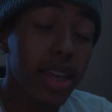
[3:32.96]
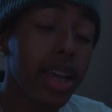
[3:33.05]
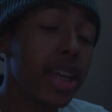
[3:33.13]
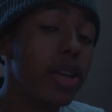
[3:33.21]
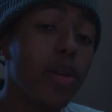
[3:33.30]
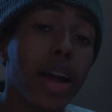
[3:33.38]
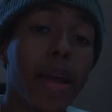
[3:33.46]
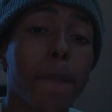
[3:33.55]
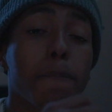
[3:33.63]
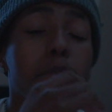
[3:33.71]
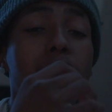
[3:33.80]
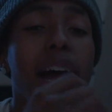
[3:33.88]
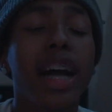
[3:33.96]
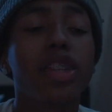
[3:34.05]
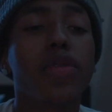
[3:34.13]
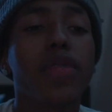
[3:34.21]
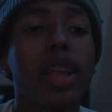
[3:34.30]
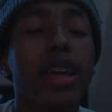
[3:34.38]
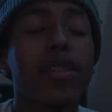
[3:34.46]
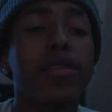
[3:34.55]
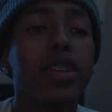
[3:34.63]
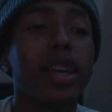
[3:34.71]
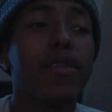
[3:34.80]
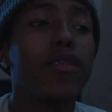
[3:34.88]
anyway, I just feel like
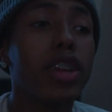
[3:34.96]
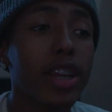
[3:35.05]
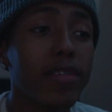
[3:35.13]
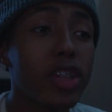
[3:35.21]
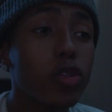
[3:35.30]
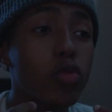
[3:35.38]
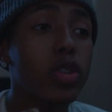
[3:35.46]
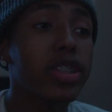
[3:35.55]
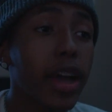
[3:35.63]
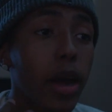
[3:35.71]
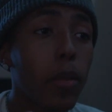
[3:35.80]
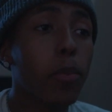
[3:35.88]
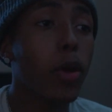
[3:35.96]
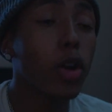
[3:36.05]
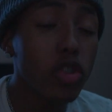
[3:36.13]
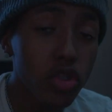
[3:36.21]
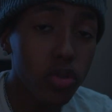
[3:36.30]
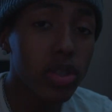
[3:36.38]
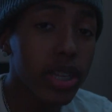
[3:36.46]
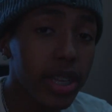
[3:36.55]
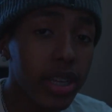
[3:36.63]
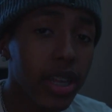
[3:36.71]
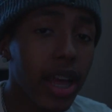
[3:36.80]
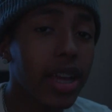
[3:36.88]
if this was, like, a personal
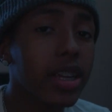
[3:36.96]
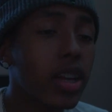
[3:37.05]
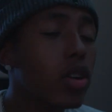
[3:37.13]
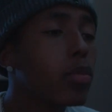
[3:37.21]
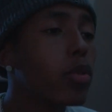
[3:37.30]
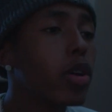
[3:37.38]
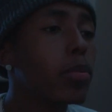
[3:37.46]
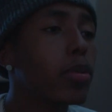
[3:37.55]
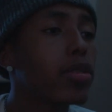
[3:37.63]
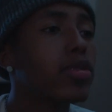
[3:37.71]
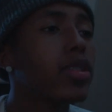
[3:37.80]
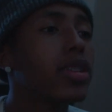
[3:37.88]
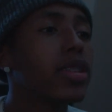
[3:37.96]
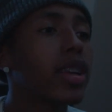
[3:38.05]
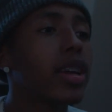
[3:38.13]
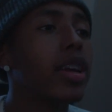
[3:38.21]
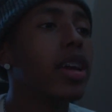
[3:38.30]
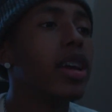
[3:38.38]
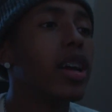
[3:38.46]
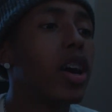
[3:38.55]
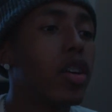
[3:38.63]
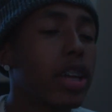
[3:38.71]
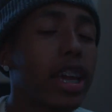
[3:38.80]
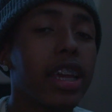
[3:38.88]
thing, like, Youngboy personally said,
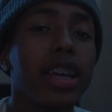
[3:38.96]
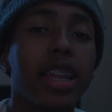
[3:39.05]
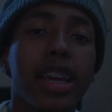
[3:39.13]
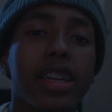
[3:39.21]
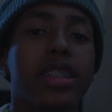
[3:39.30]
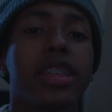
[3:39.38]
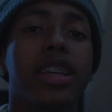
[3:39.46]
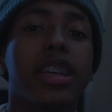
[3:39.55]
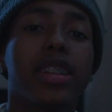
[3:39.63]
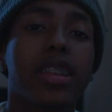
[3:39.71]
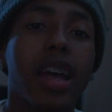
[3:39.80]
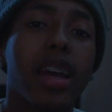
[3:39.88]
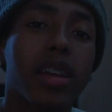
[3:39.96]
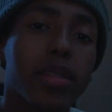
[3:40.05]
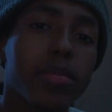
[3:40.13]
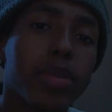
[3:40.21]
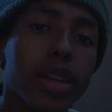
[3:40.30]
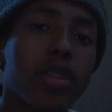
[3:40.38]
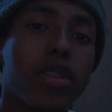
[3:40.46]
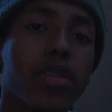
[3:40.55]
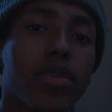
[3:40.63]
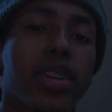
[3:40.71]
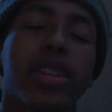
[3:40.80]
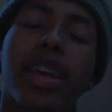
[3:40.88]
okay, he'll let his kids, like, paint on
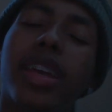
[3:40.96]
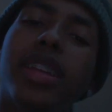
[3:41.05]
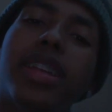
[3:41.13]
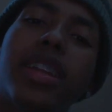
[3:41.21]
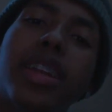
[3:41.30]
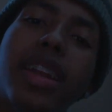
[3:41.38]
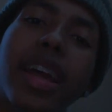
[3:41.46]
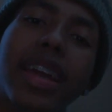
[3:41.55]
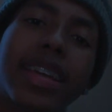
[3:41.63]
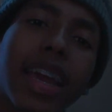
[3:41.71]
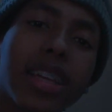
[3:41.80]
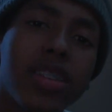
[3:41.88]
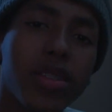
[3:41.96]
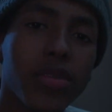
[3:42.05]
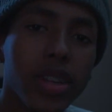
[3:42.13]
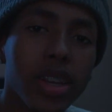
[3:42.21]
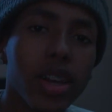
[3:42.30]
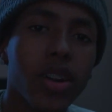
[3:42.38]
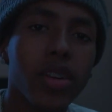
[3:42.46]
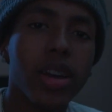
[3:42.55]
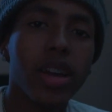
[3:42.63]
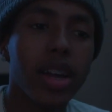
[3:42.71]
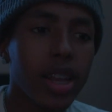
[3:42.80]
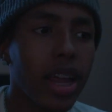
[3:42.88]
his face, like, he did it in that Casey video,
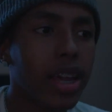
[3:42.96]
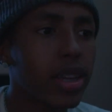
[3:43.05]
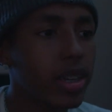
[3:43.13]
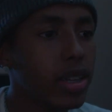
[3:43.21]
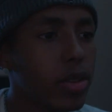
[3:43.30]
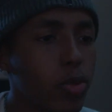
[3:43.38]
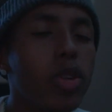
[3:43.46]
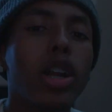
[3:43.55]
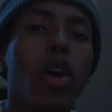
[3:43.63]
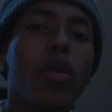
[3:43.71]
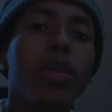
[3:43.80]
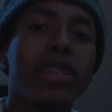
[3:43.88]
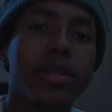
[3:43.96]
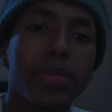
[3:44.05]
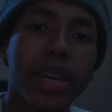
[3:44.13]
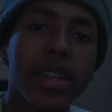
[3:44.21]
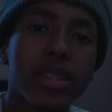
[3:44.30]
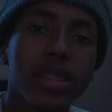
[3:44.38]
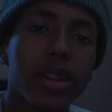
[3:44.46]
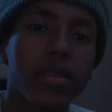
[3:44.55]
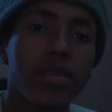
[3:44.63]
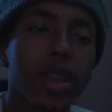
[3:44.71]
like, he with a whole bunch of paint and stuff,